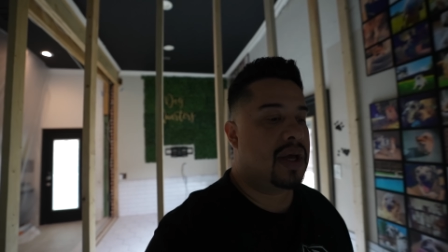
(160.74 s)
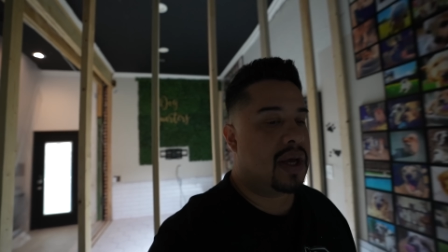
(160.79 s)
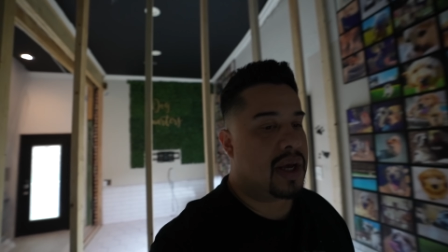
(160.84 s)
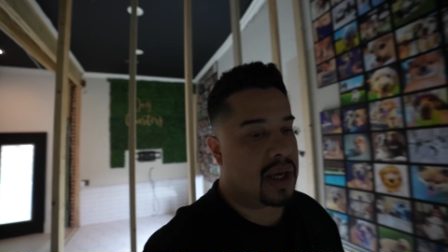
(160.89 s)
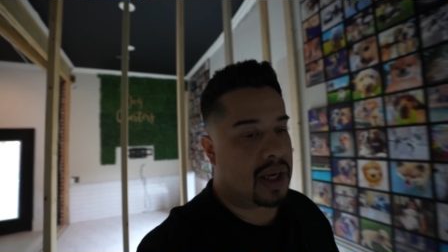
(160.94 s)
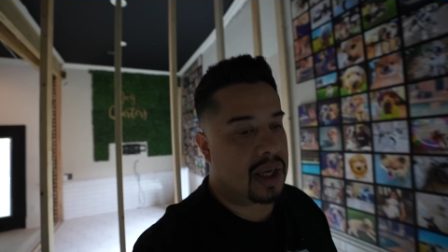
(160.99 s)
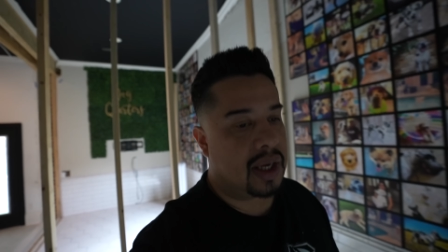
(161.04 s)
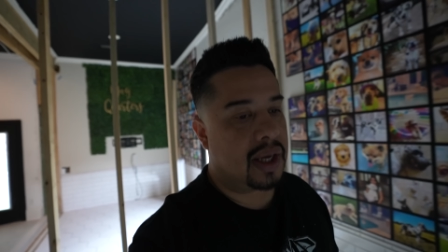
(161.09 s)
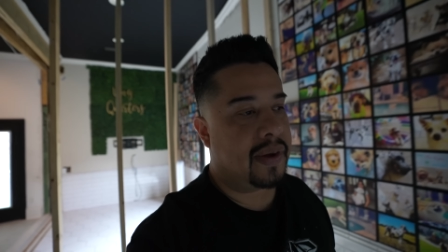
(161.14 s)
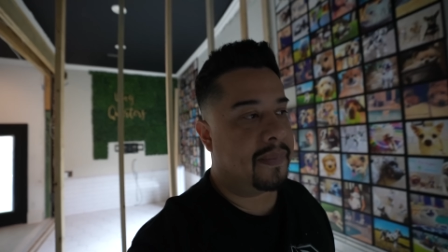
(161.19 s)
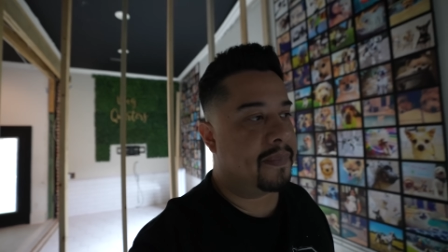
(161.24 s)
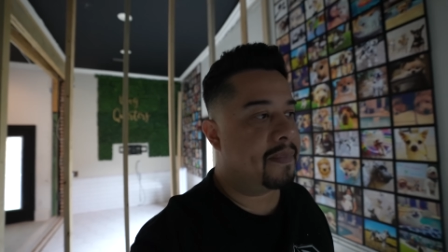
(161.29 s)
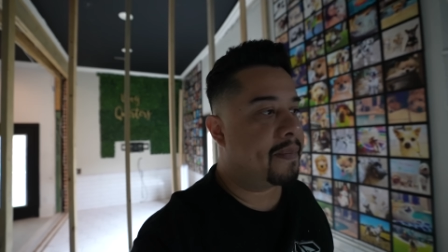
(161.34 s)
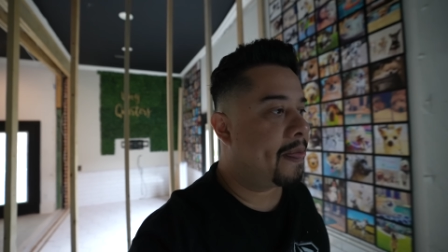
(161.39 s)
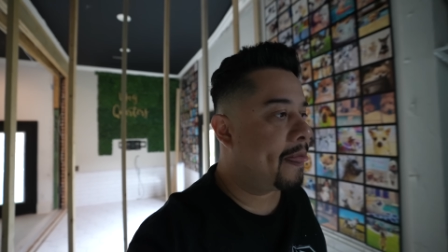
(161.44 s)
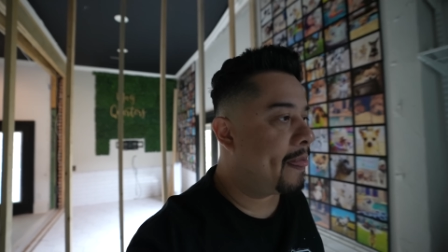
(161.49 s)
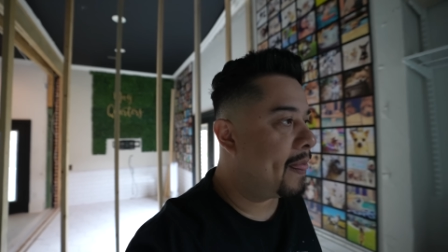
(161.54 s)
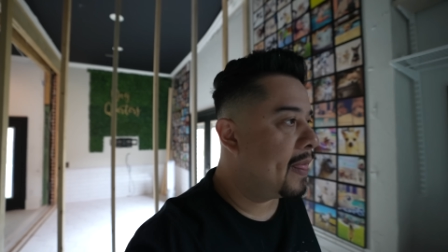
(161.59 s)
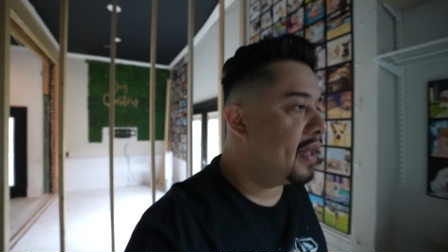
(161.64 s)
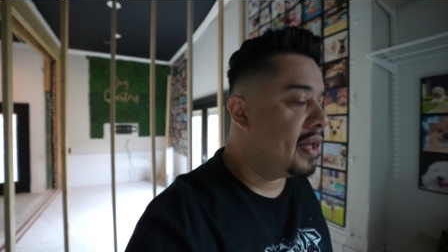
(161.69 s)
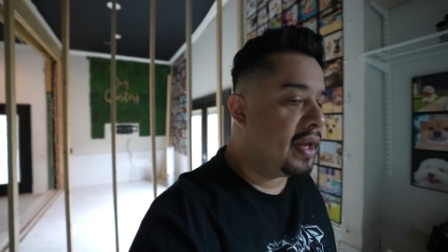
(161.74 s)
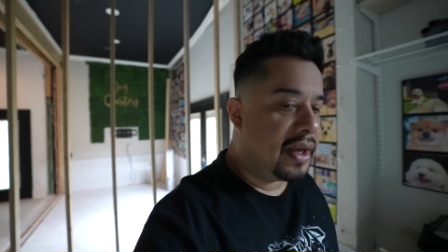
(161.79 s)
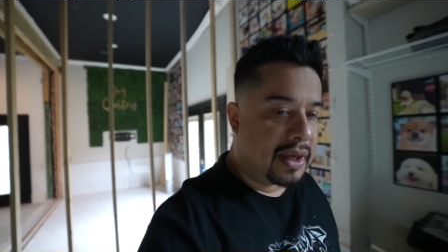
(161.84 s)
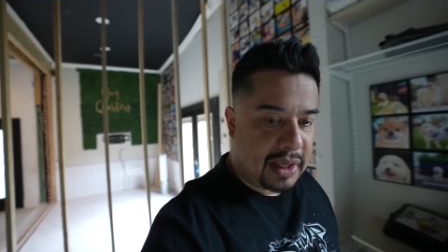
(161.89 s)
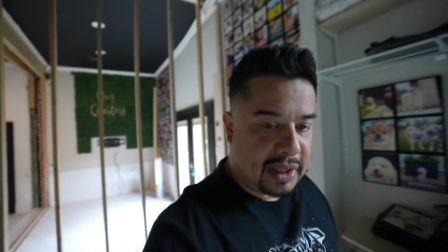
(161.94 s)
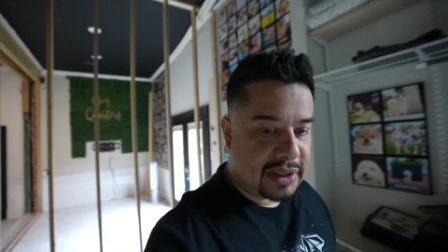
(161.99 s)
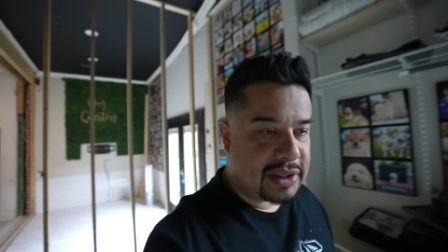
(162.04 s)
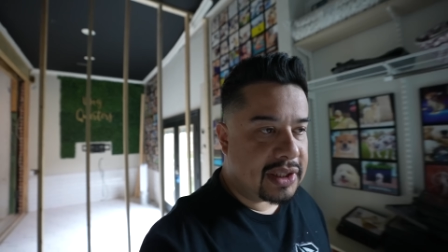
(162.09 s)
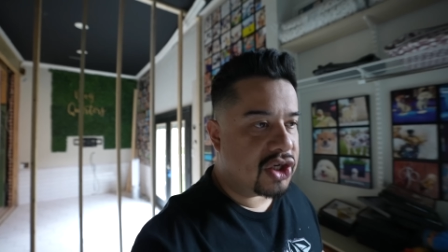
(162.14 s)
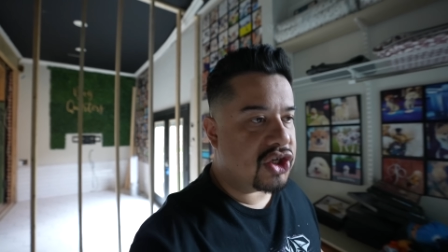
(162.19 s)
Um, I'm
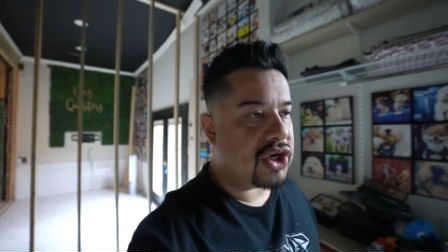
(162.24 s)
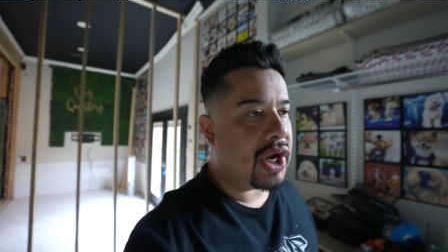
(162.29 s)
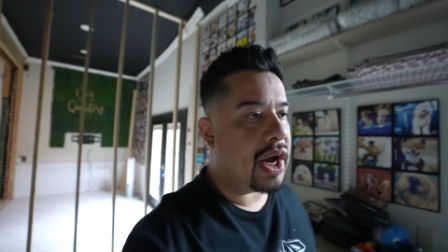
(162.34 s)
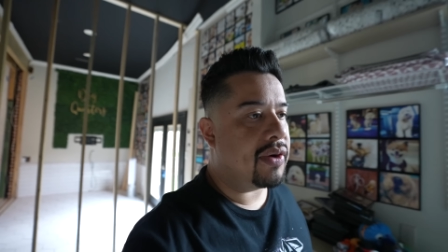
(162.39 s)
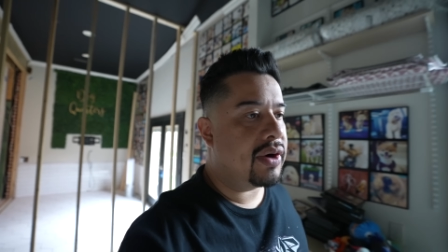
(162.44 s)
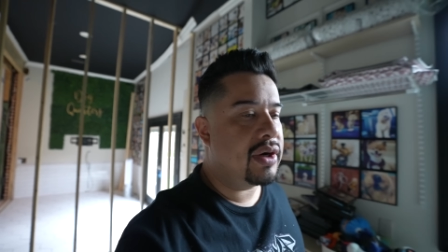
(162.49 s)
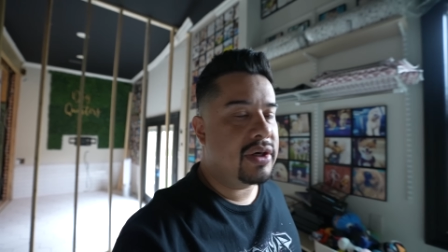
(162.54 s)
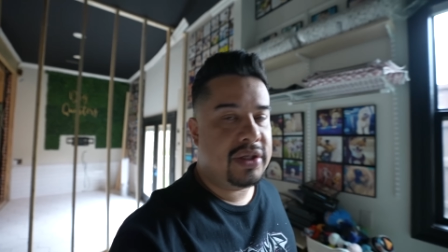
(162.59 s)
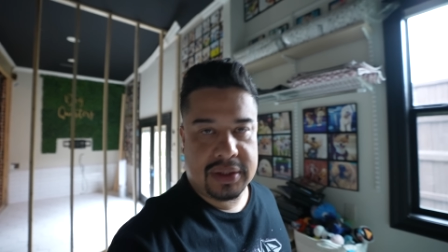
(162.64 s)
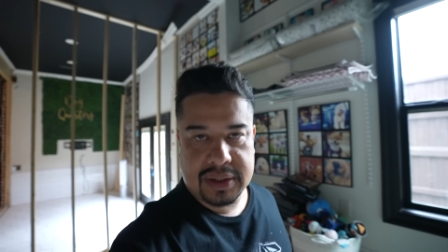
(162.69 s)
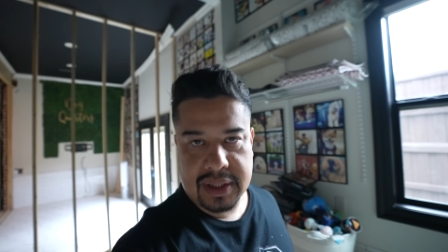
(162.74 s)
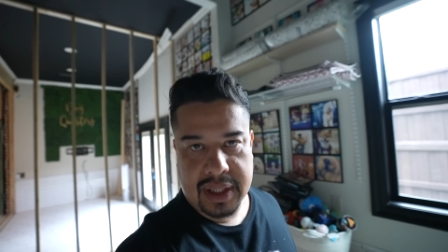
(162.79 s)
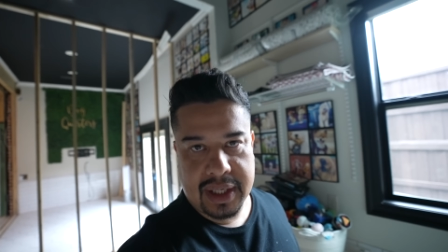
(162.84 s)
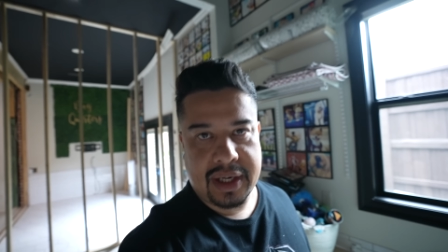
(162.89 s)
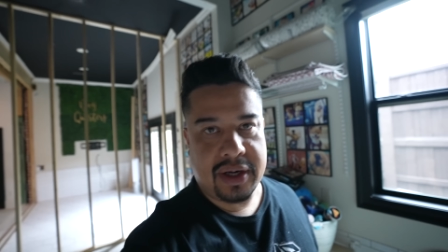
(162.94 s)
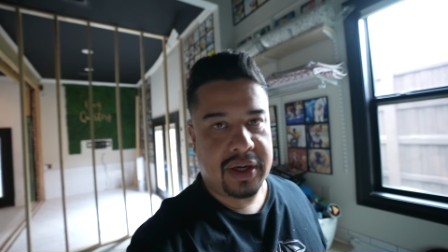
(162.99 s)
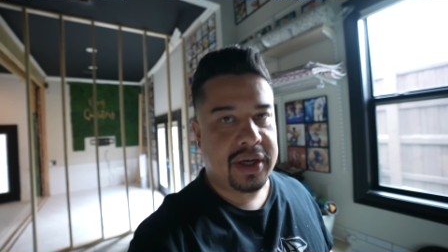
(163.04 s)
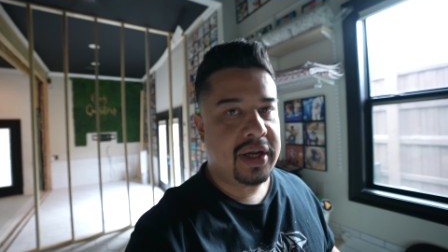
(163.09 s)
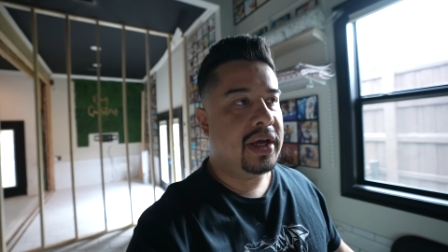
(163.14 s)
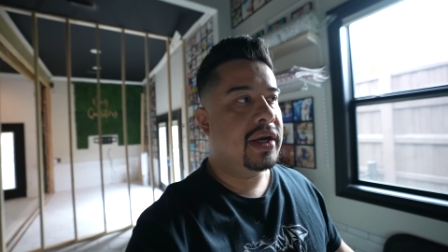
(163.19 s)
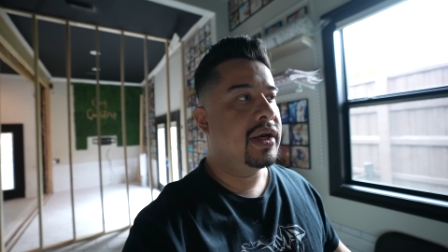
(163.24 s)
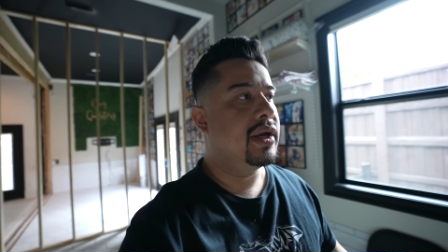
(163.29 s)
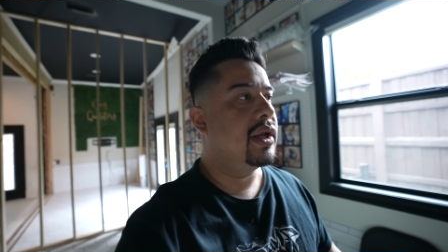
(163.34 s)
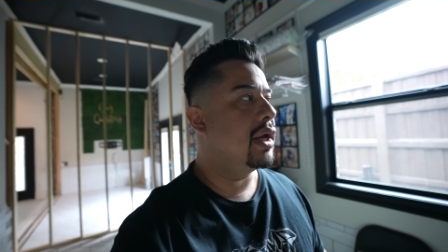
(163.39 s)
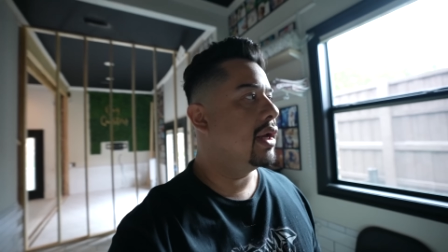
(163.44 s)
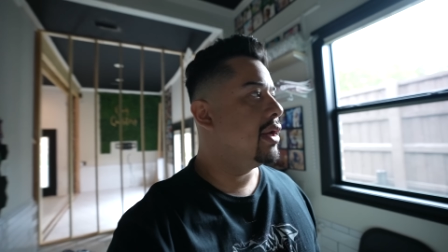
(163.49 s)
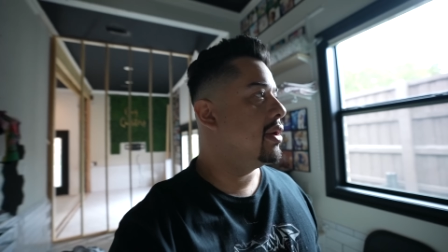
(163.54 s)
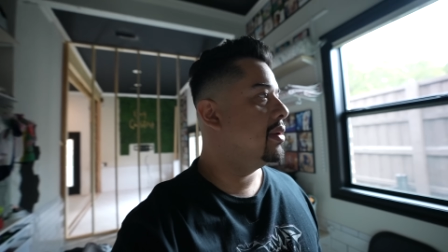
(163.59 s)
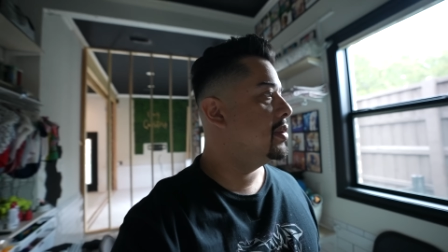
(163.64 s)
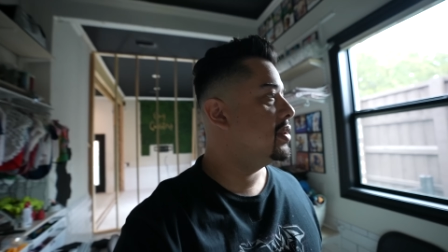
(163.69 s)
gonna take a shower. Just got a haircut.
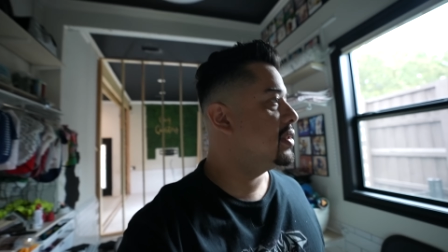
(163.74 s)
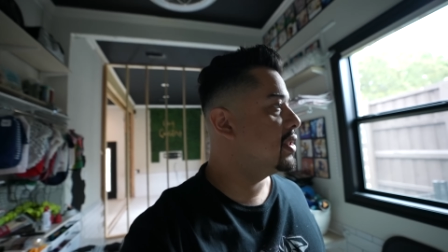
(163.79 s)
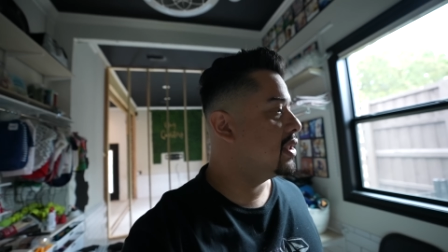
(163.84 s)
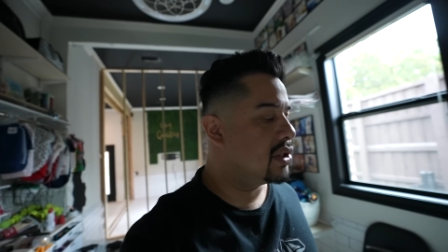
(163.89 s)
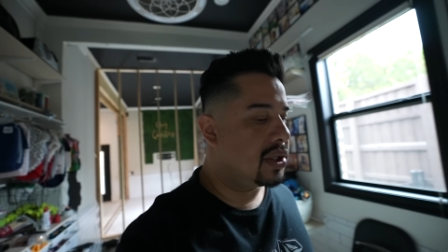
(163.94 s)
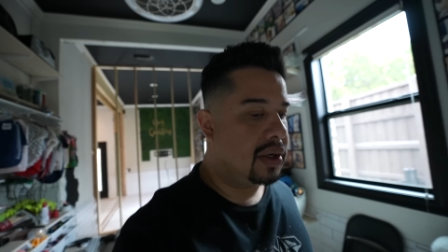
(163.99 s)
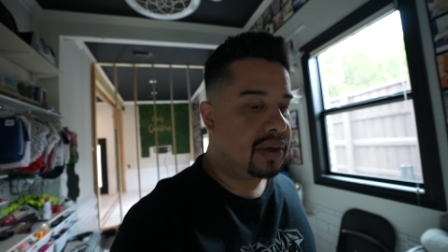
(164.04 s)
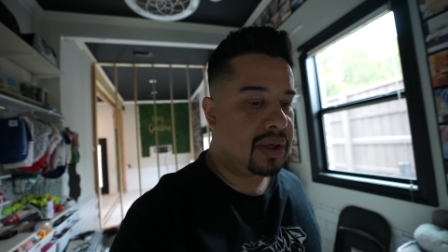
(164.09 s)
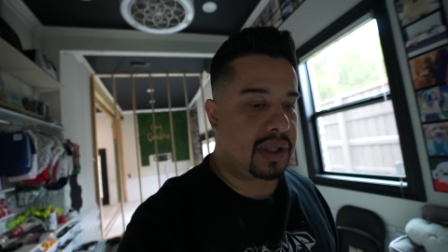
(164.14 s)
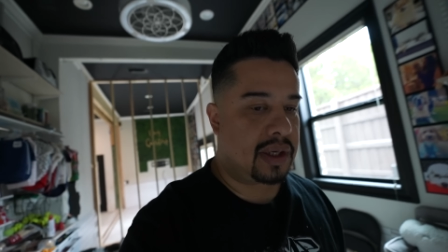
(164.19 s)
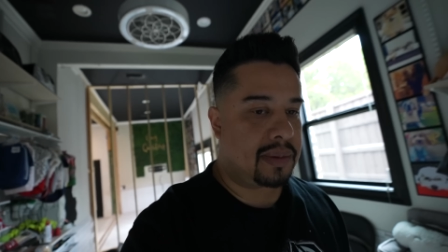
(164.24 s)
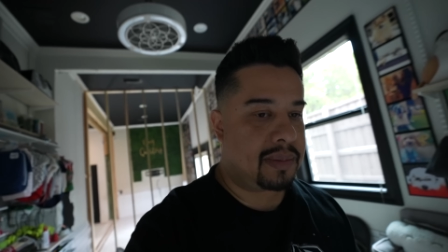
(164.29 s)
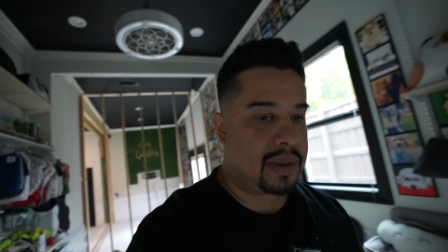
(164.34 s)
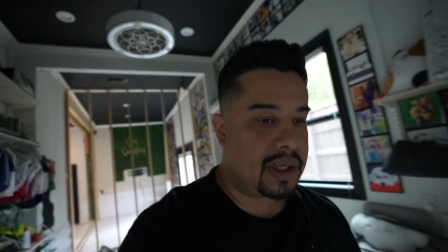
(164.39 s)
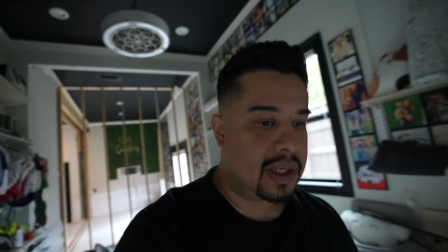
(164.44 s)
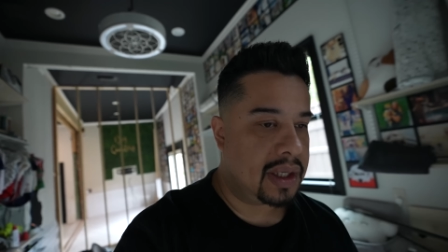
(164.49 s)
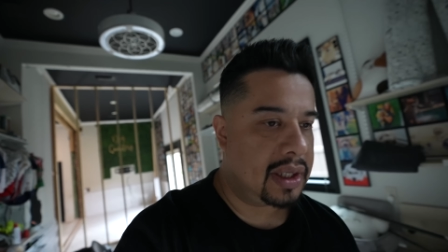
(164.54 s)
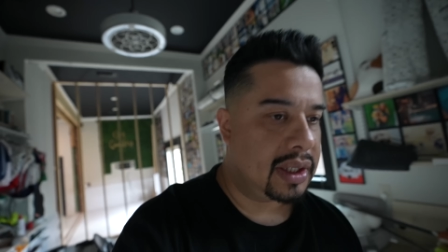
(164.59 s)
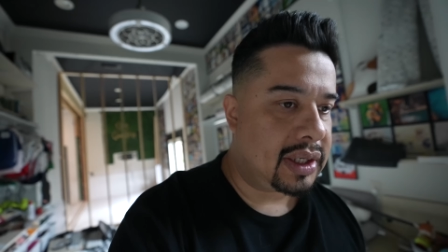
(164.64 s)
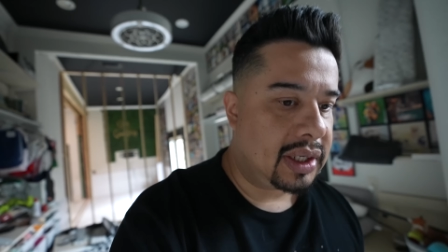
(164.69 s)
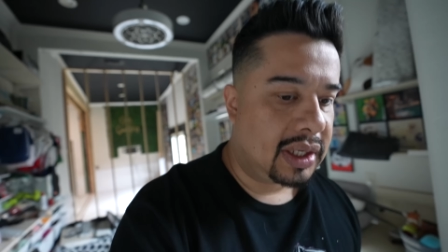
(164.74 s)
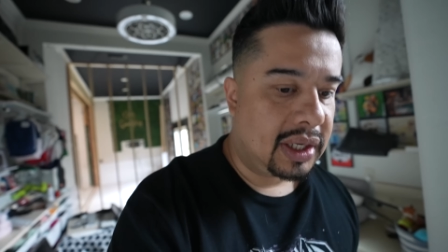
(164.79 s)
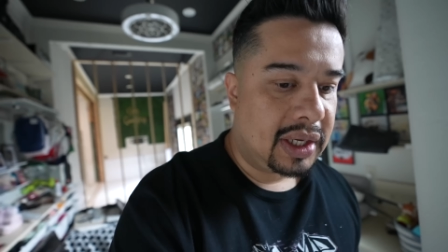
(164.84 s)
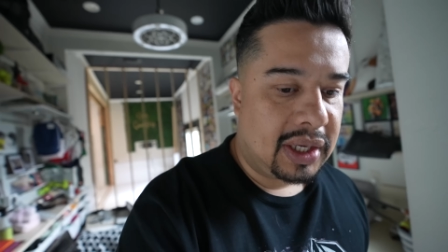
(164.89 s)
I'm gonna take a shower and then I'm gonna head.